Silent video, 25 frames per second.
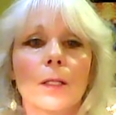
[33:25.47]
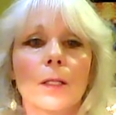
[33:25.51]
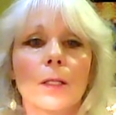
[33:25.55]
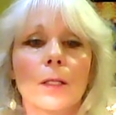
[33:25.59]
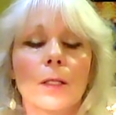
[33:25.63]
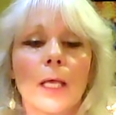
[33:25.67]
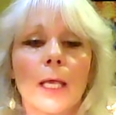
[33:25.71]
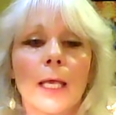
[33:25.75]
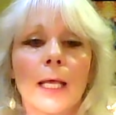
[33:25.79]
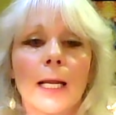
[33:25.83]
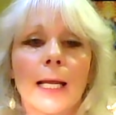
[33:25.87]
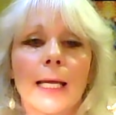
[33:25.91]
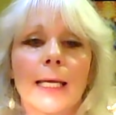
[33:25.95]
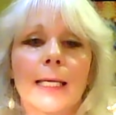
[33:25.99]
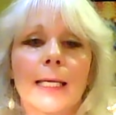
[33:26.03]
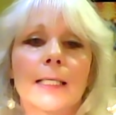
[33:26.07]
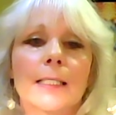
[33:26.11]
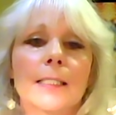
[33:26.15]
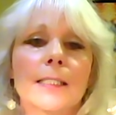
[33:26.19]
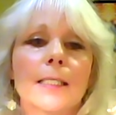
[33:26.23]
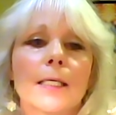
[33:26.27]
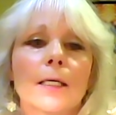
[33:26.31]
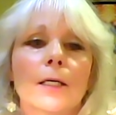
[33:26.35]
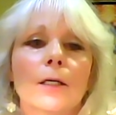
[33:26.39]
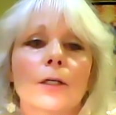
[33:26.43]
And I
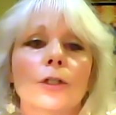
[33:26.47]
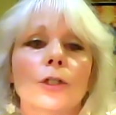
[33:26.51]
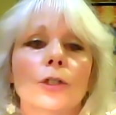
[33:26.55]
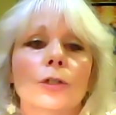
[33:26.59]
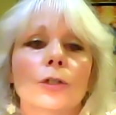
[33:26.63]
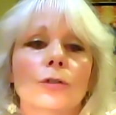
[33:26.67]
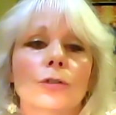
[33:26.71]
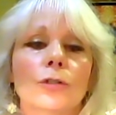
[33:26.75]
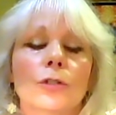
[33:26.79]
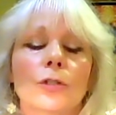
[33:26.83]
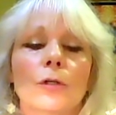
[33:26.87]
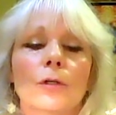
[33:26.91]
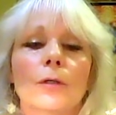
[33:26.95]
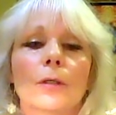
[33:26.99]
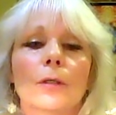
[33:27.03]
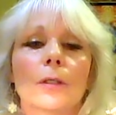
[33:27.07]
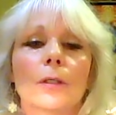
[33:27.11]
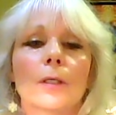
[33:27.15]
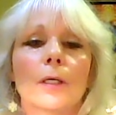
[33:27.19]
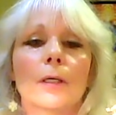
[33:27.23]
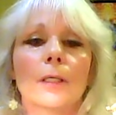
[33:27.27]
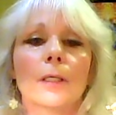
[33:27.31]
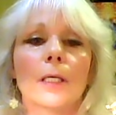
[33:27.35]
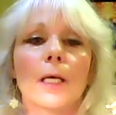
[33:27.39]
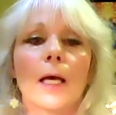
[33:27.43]
can tell you,
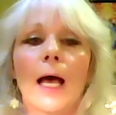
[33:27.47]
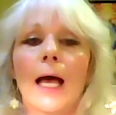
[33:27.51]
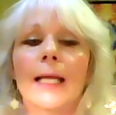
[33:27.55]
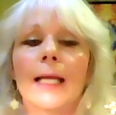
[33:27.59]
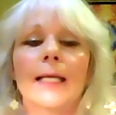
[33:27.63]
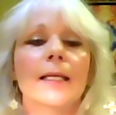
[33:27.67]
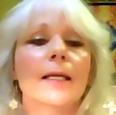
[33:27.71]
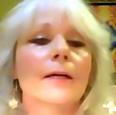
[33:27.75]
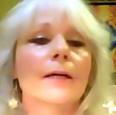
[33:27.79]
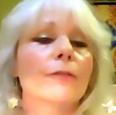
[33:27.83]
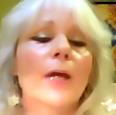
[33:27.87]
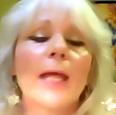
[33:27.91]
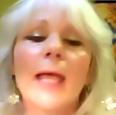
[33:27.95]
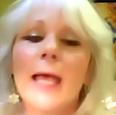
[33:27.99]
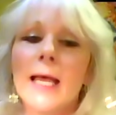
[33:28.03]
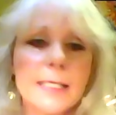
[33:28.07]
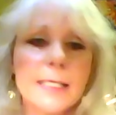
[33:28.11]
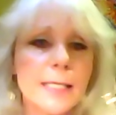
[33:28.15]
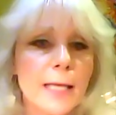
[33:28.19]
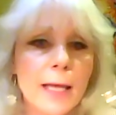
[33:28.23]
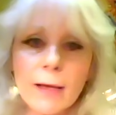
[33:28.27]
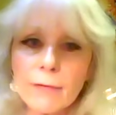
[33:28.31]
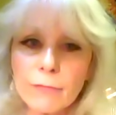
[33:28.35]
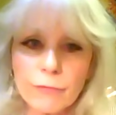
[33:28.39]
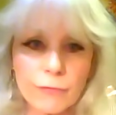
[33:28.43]
I never had
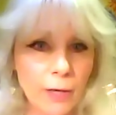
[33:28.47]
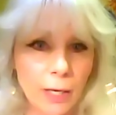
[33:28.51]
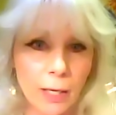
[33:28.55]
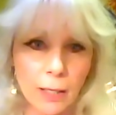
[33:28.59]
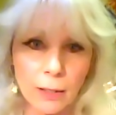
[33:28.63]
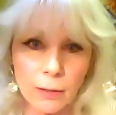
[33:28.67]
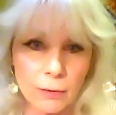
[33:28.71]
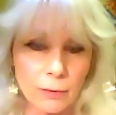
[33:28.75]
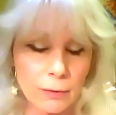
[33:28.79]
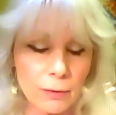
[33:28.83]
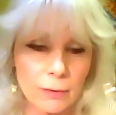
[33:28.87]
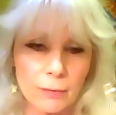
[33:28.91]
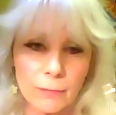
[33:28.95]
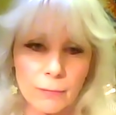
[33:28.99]
to have faith.